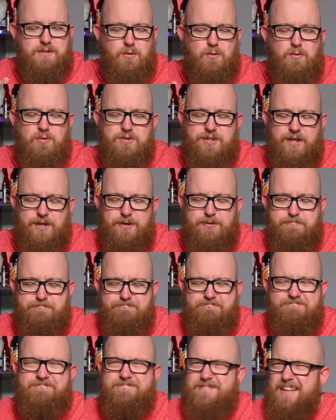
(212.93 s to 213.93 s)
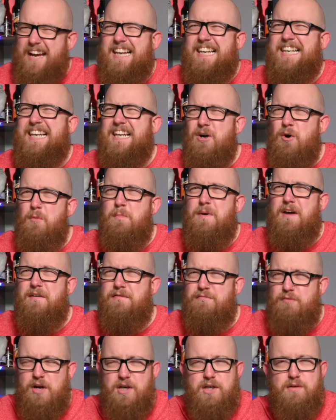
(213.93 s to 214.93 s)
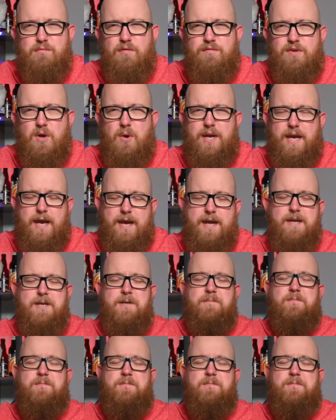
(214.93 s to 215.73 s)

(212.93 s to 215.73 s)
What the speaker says: also a little bit afraid of reviewing it.